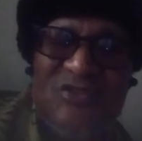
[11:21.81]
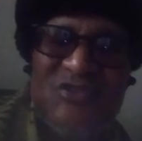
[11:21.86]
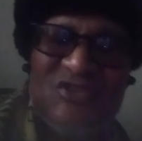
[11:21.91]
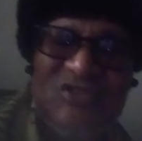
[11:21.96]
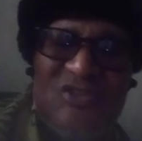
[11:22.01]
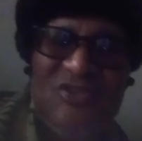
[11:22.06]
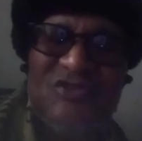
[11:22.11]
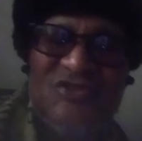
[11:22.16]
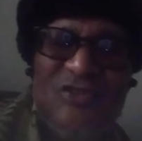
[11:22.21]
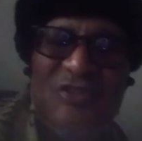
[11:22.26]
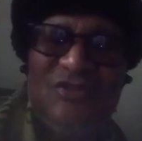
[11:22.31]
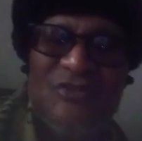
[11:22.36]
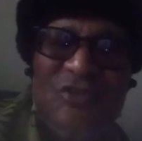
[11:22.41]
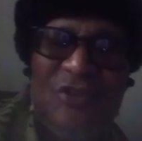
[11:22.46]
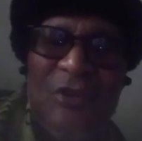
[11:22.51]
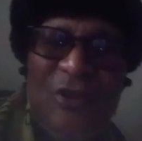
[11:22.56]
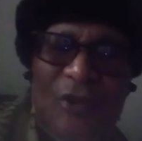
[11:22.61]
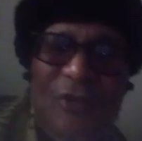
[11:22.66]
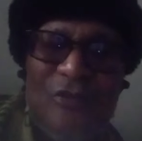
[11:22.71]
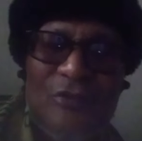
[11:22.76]
sisters,
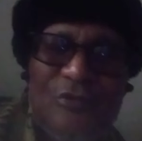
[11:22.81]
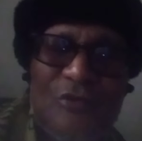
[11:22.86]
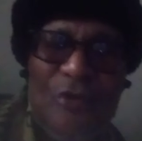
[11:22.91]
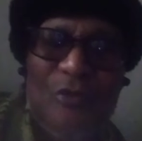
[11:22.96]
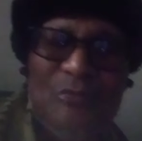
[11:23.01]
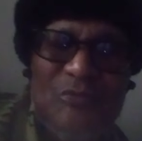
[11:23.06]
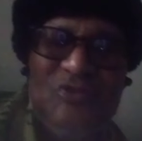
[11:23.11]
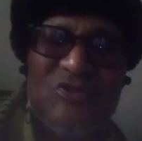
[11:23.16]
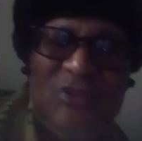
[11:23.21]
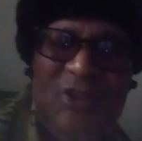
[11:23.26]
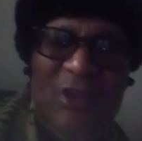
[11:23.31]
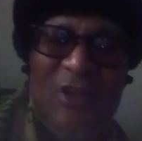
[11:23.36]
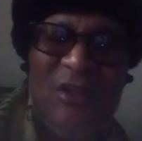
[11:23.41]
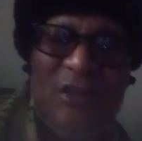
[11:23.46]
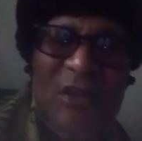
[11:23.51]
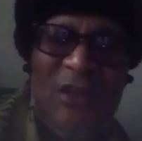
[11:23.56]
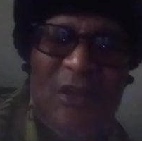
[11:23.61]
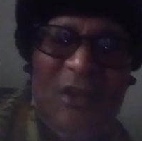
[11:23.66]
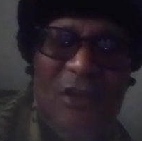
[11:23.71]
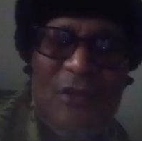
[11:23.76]
you know what I'm
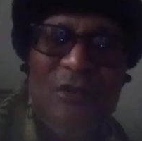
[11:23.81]
saying?